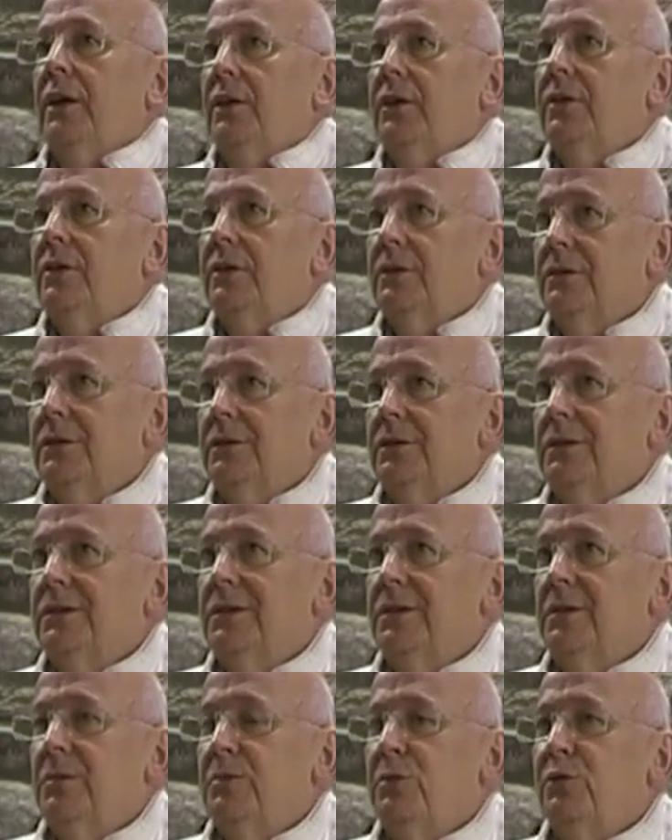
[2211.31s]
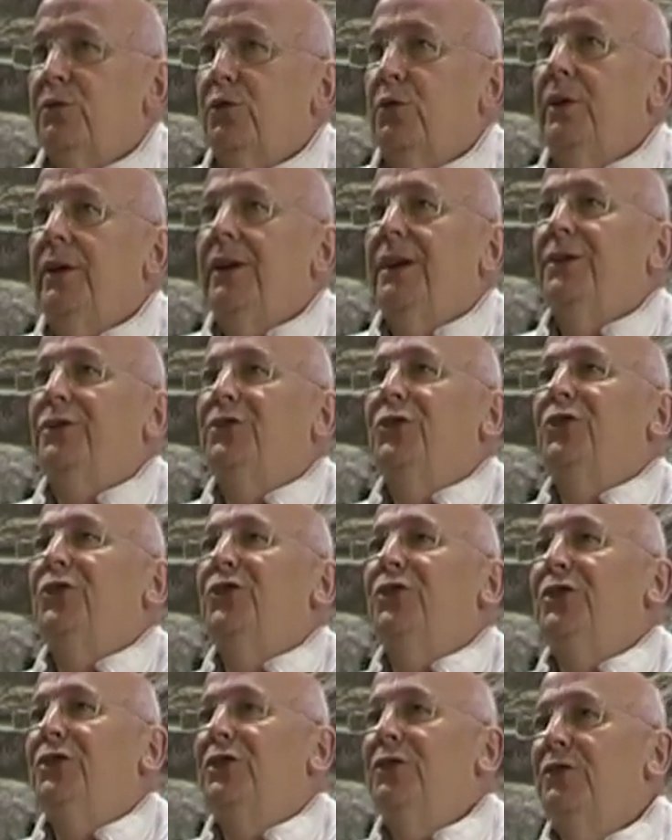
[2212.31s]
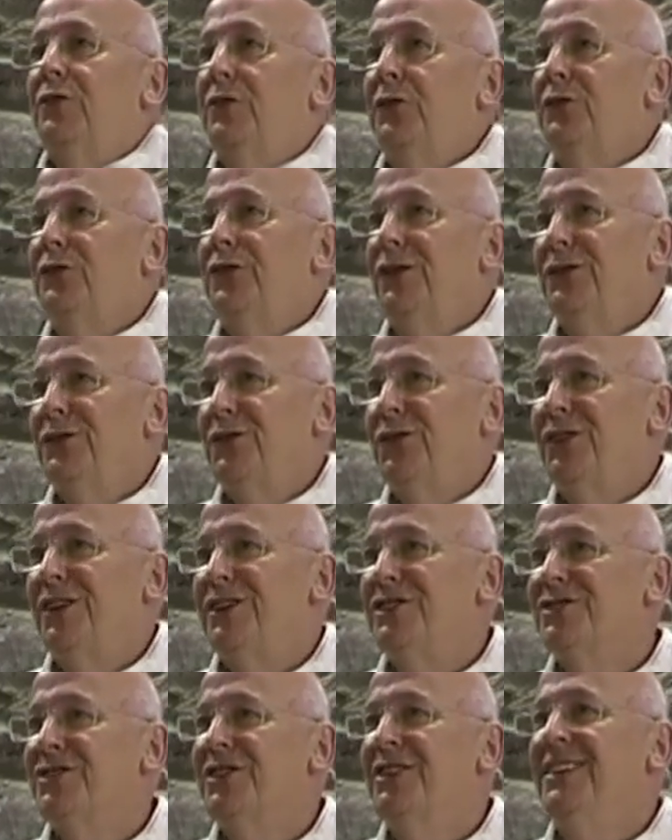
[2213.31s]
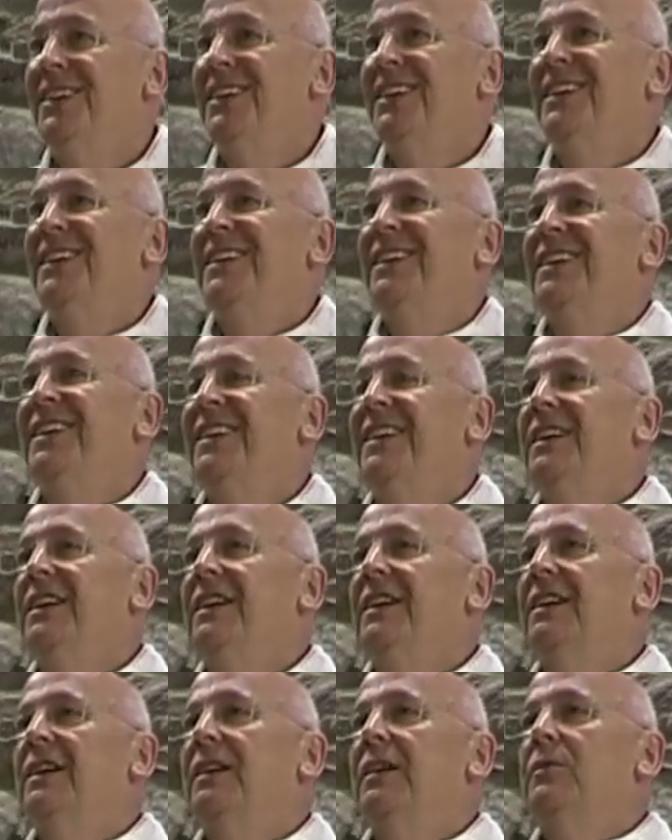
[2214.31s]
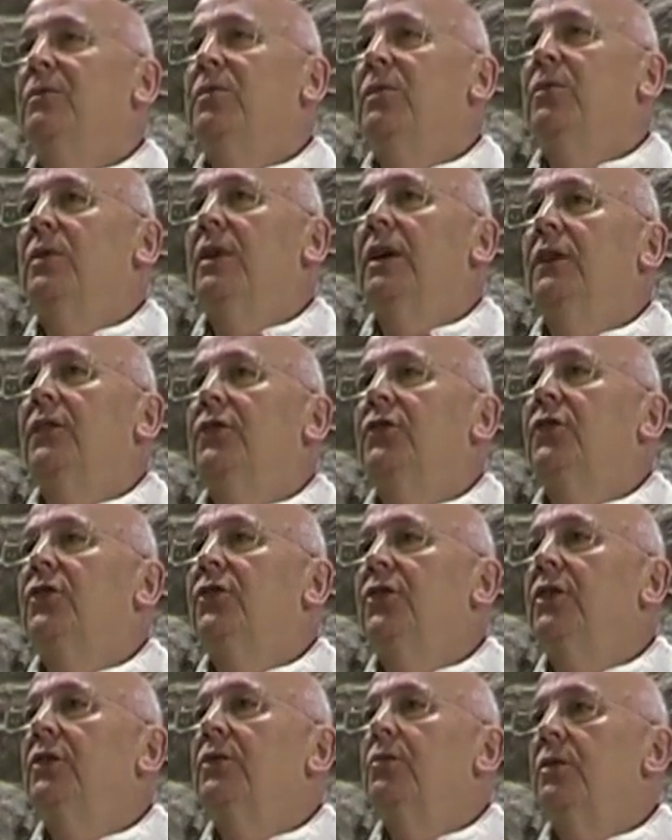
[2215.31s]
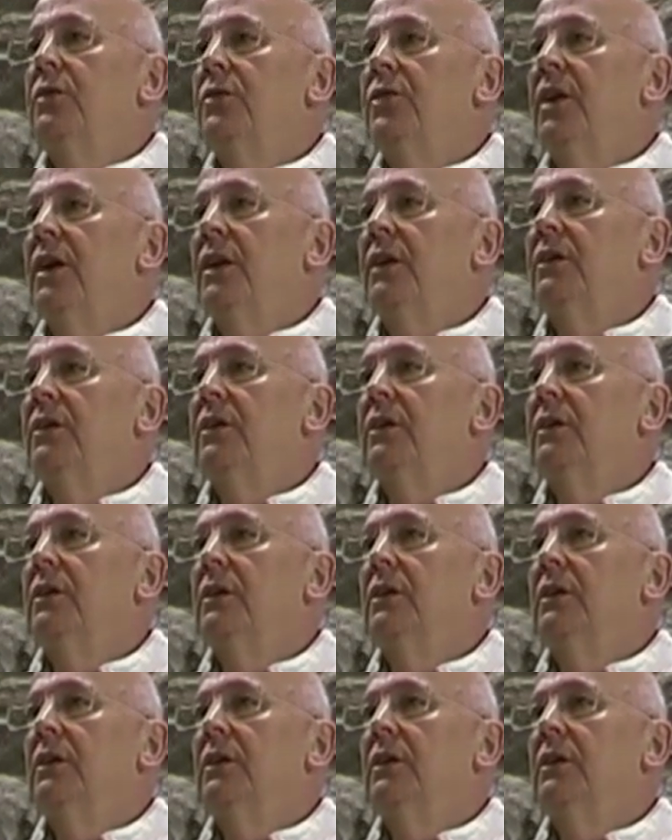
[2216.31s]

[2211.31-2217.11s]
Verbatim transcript: that before we get on to the 15th station, but we have to sit with that.